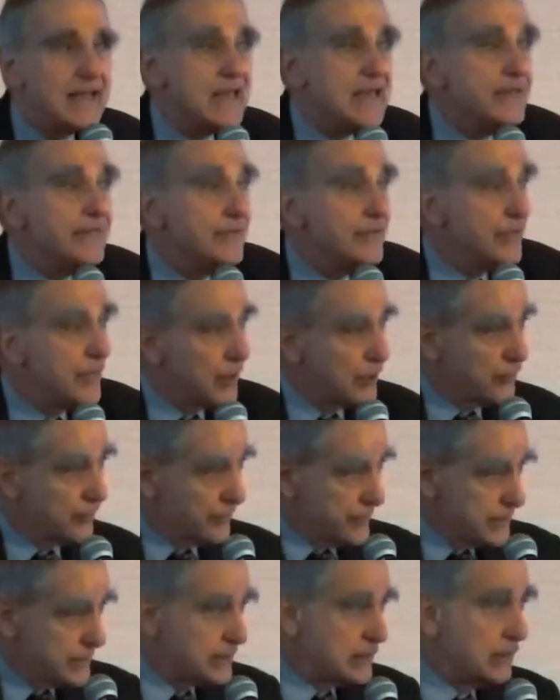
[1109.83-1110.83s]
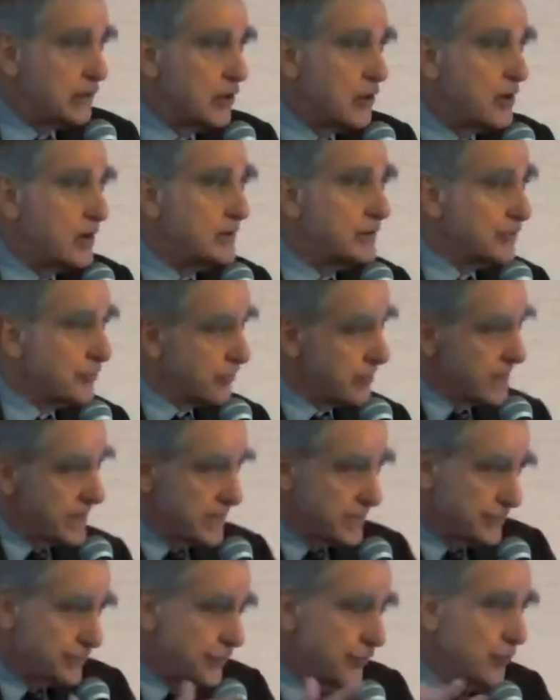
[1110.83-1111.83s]
even though this law
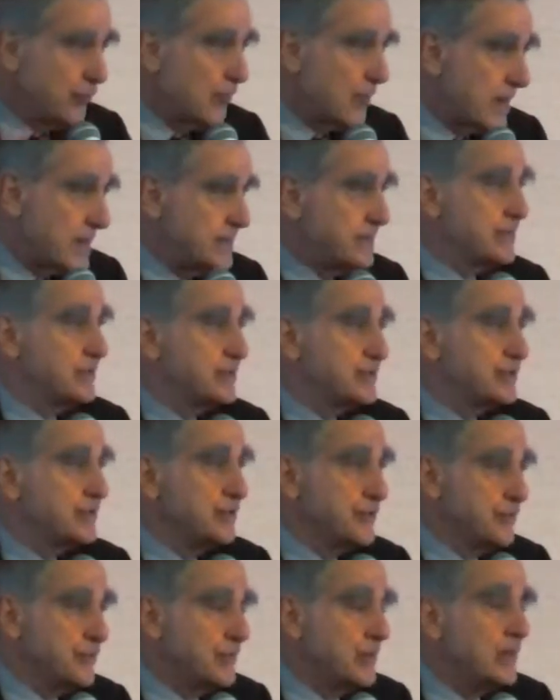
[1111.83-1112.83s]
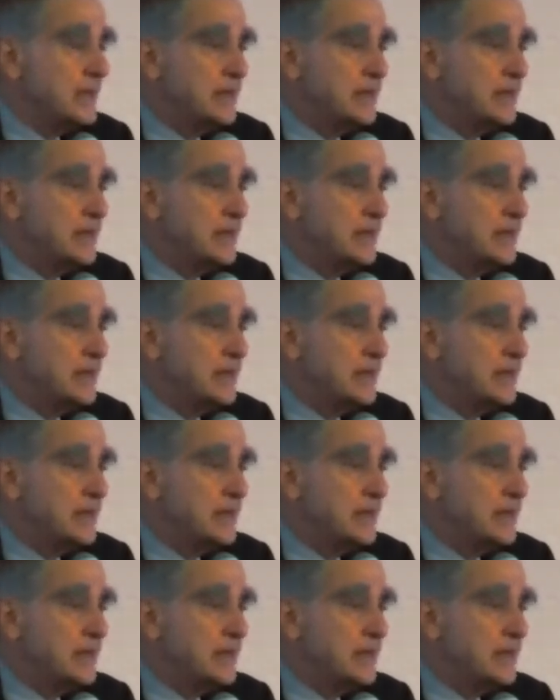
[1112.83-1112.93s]
creates no right to sue.